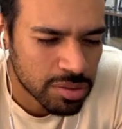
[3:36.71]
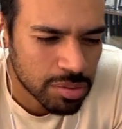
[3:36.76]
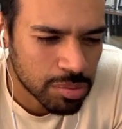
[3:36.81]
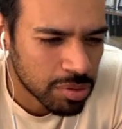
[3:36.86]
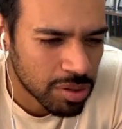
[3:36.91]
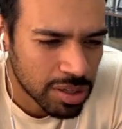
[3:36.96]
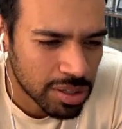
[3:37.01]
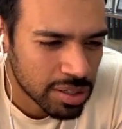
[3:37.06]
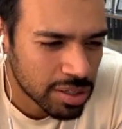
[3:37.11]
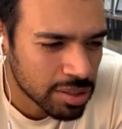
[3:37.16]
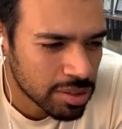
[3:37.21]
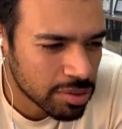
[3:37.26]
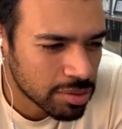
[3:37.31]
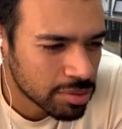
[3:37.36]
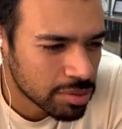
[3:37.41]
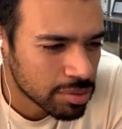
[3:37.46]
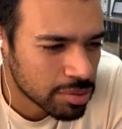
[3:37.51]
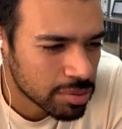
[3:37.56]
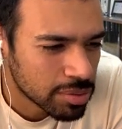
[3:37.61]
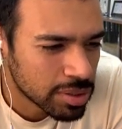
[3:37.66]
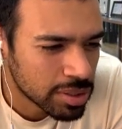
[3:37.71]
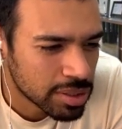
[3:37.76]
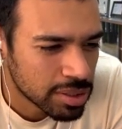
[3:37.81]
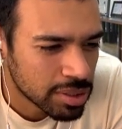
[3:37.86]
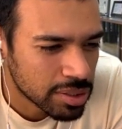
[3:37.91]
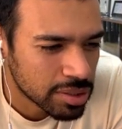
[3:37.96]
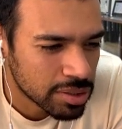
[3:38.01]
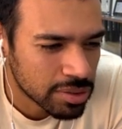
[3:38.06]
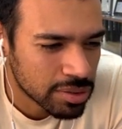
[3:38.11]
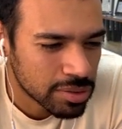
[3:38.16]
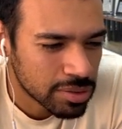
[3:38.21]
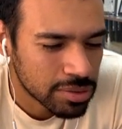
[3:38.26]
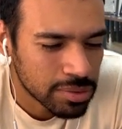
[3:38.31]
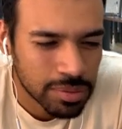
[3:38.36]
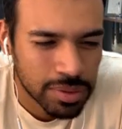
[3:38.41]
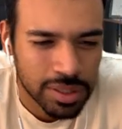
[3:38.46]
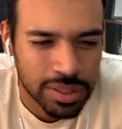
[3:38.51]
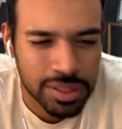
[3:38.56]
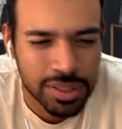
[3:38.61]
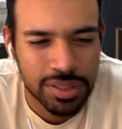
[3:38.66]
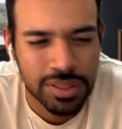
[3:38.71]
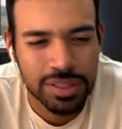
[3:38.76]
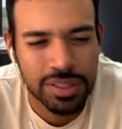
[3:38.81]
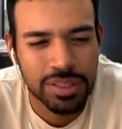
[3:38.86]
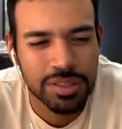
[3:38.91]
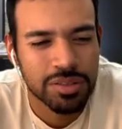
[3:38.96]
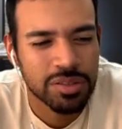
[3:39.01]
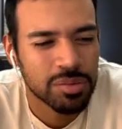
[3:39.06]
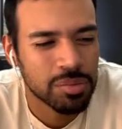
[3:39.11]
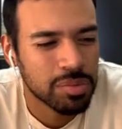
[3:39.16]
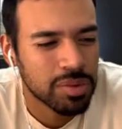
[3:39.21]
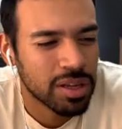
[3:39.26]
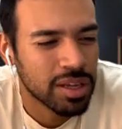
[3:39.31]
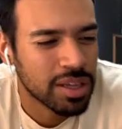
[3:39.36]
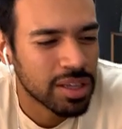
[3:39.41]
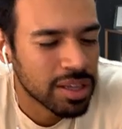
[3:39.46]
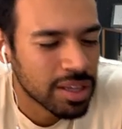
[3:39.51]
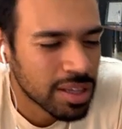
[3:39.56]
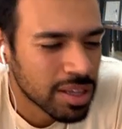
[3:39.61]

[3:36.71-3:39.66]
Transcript: Supply, I don't know why I say supply.